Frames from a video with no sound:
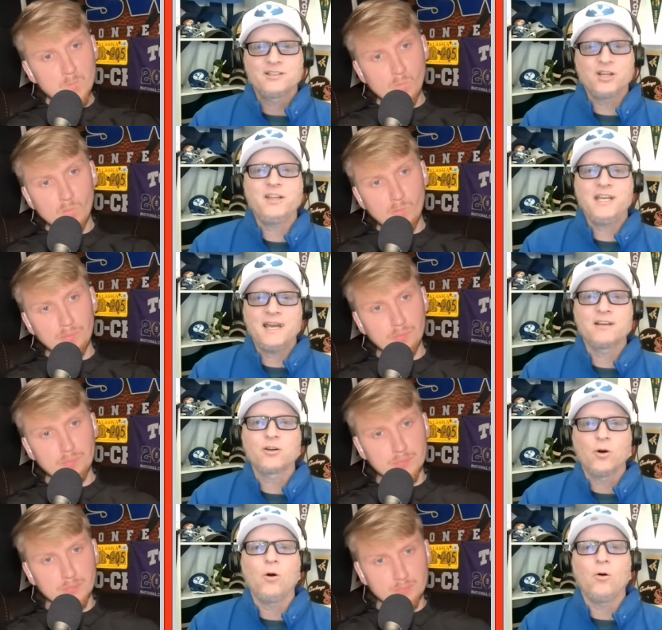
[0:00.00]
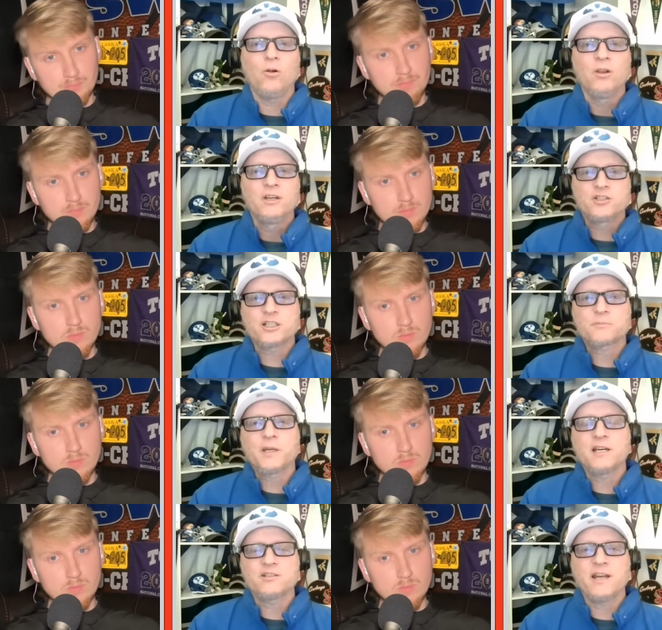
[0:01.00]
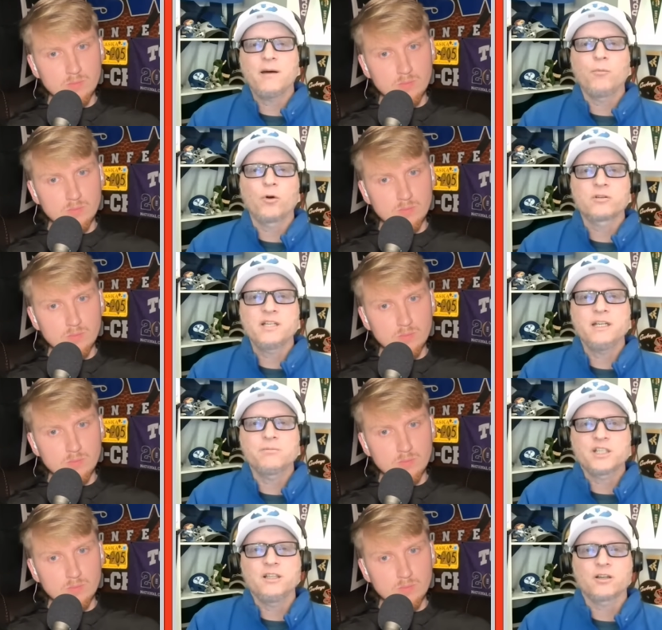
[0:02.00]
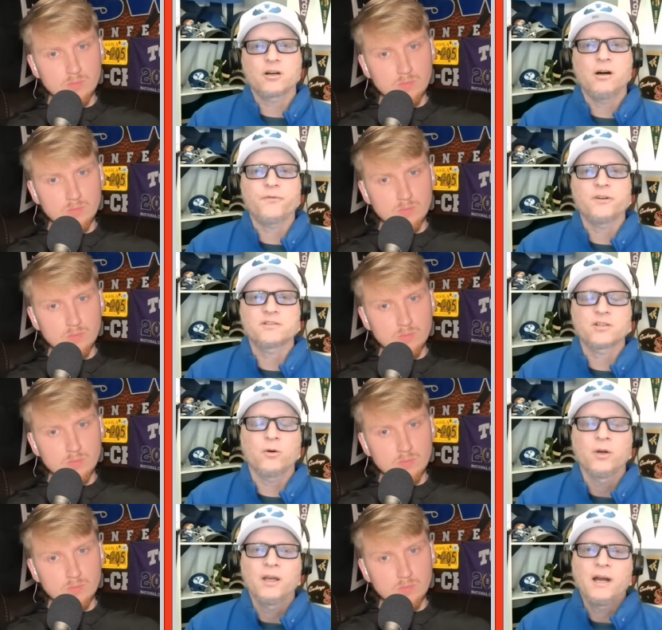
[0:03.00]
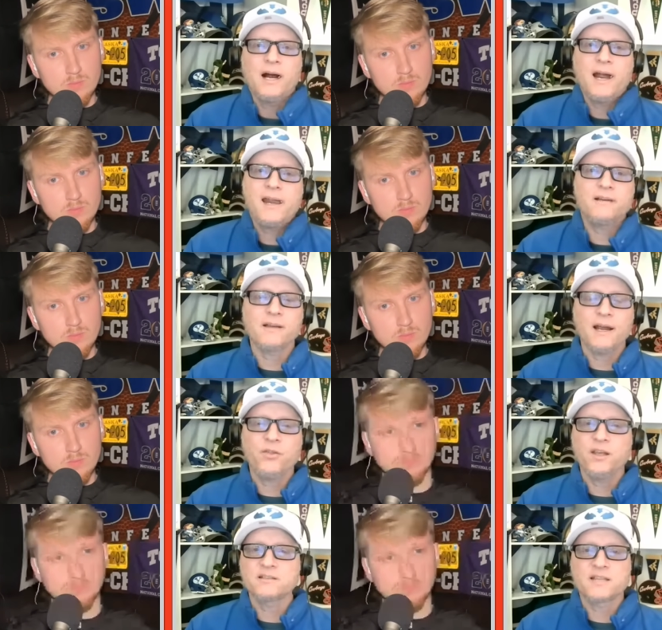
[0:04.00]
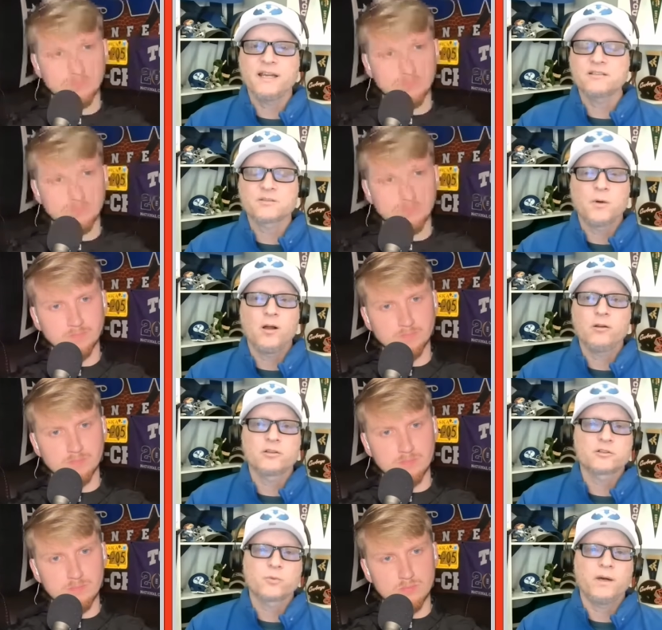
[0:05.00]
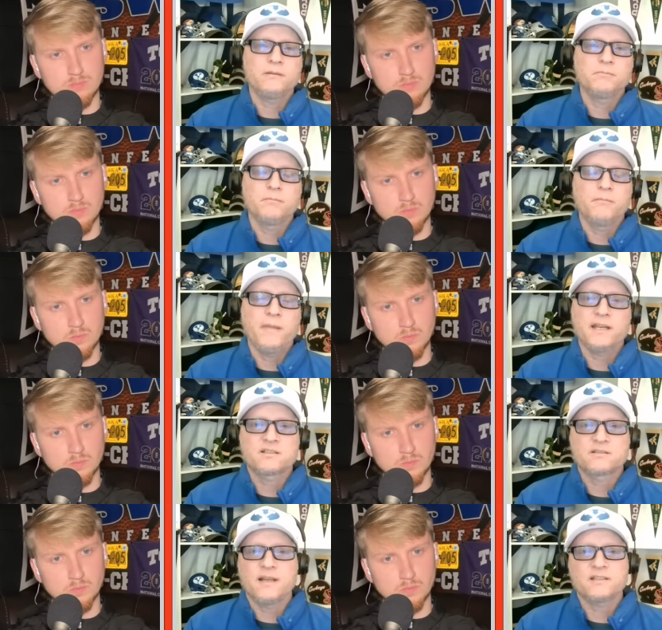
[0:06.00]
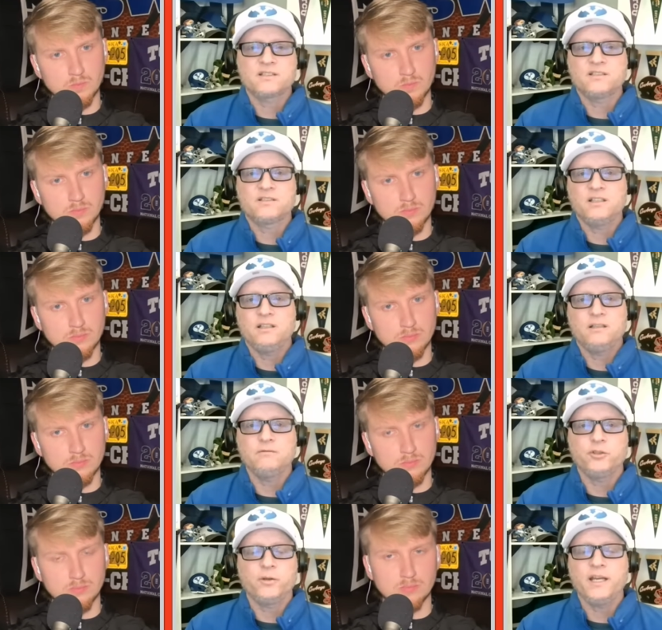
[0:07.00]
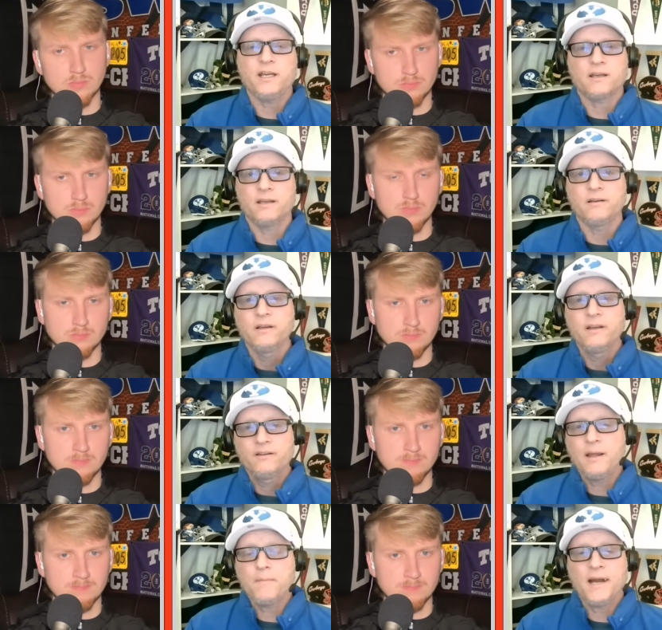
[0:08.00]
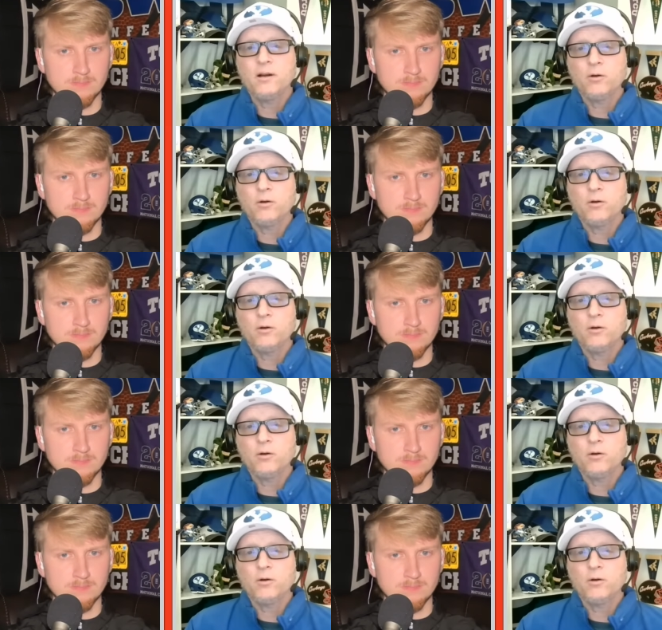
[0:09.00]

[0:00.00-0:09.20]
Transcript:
Speaker 1: to the end goal just because you have more teams in the conference. So I I think staying smaller is what makes SEC unique. And they might